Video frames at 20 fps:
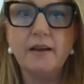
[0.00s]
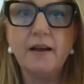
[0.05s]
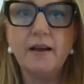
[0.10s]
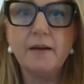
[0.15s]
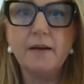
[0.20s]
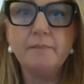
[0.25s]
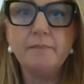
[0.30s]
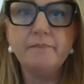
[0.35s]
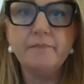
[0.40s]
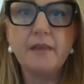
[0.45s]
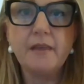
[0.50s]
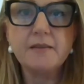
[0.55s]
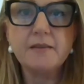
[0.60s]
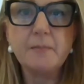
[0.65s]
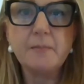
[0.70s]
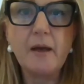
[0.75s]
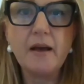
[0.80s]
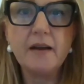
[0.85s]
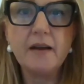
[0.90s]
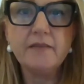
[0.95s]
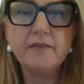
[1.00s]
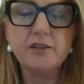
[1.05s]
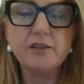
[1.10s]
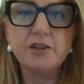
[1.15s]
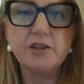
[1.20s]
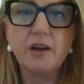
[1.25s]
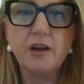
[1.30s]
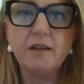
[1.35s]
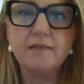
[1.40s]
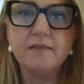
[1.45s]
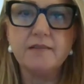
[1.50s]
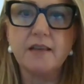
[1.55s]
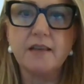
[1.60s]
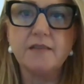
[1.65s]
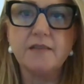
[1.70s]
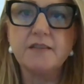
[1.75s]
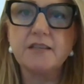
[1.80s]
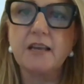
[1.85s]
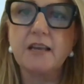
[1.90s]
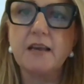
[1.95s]
As part of the Child Safe
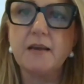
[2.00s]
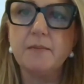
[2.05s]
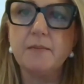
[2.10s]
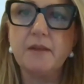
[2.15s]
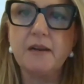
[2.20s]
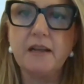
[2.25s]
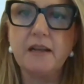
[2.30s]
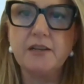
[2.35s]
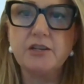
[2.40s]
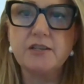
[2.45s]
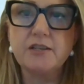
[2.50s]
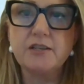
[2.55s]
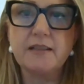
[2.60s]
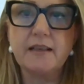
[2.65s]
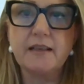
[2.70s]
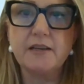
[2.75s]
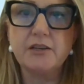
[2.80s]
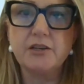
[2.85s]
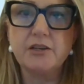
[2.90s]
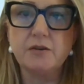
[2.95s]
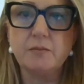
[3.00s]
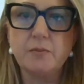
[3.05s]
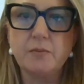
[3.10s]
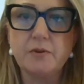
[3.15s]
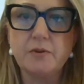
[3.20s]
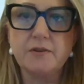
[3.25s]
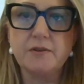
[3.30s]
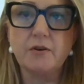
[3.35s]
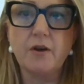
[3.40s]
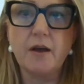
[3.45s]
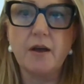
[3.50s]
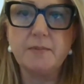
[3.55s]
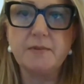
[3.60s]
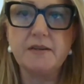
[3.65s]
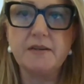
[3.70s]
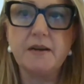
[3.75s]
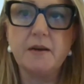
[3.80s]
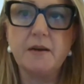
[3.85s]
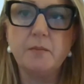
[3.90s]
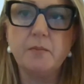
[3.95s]
scheme, the legislation prescribes a
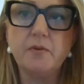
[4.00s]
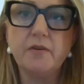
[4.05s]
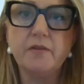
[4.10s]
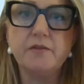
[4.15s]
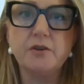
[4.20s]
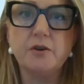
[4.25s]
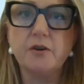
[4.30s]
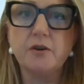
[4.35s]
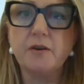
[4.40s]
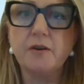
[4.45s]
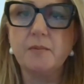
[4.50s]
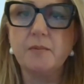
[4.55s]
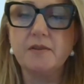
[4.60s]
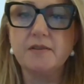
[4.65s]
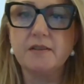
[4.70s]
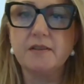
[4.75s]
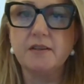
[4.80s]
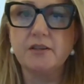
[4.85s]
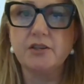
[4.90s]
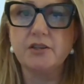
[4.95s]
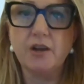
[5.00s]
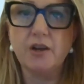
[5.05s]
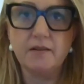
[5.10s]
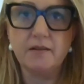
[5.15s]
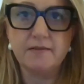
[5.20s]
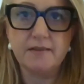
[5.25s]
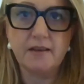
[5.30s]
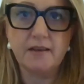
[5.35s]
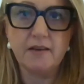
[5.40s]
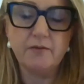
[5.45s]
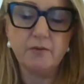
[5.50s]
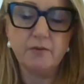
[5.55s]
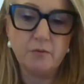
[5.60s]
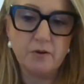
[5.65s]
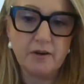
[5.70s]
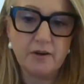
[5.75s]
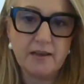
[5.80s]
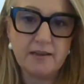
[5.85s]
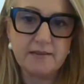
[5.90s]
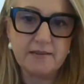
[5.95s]
number of documents that a child safe
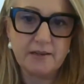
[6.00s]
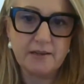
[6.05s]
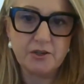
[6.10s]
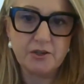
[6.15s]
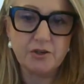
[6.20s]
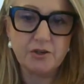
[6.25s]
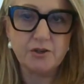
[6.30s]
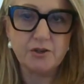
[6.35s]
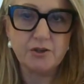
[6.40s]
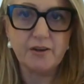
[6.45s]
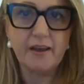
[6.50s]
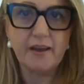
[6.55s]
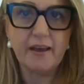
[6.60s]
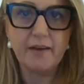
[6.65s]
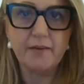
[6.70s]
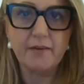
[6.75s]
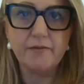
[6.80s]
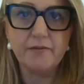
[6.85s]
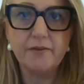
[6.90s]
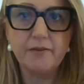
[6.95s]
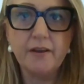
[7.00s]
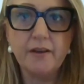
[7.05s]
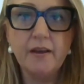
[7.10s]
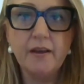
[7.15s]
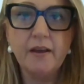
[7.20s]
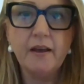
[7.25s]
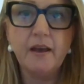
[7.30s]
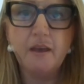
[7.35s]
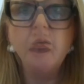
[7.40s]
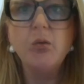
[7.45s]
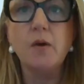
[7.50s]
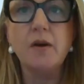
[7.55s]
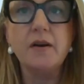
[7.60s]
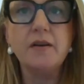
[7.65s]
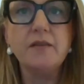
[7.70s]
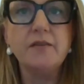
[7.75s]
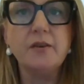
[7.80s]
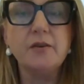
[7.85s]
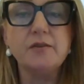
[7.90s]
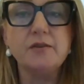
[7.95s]
organisation should have. One
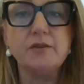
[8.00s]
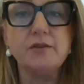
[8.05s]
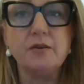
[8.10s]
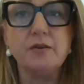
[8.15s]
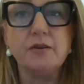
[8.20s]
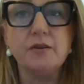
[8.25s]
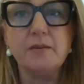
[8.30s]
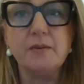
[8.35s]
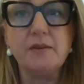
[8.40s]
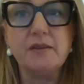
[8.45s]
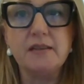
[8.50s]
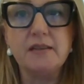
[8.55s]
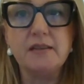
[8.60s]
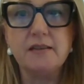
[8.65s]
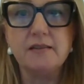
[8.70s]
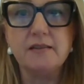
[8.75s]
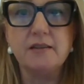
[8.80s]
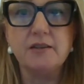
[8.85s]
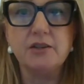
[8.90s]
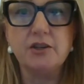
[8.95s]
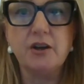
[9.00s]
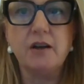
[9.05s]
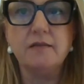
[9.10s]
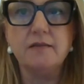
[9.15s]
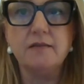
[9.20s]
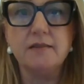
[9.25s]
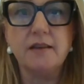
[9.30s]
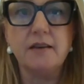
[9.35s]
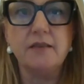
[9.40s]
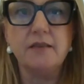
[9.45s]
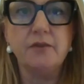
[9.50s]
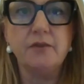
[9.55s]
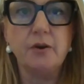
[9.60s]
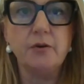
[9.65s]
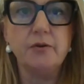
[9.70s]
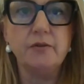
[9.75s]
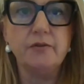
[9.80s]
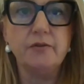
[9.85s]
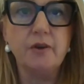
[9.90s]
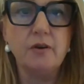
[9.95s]
of those documents is the Child Safe
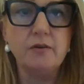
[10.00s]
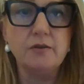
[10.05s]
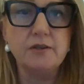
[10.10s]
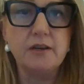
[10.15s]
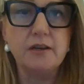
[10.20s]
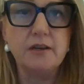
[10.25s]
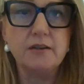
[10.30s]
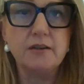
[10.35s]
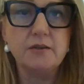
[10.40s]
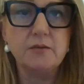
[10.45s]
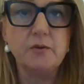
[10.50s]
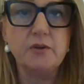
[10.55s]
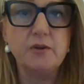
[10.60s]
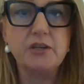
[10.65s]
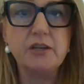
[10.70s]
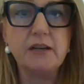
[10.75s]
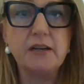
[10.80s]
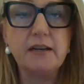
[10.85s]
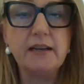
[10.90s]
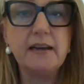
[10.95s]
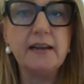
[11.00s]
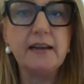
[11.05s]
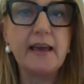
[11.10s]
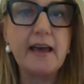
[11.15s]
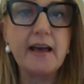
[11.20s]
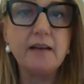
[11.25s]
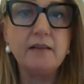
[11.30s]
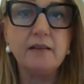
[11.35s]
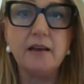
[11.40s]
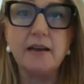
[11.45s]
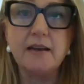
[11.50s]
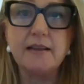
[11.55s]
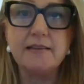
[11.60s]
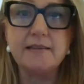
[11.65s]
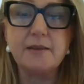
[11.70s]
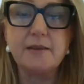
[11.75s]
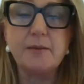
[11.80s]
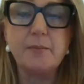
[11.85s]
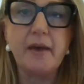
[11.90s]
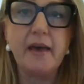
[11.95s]
Code of Conduct, which clearly
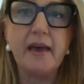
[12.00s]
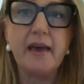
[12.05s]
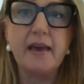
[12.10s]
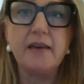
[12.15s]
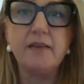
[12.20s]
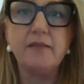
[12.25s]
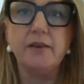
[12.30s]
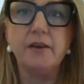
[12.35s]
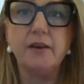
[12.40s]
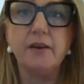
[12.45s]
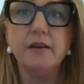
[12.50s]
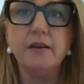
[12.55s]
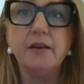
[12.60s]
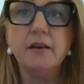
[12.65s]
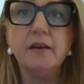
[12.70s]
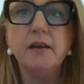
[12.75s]
outlines the behaviour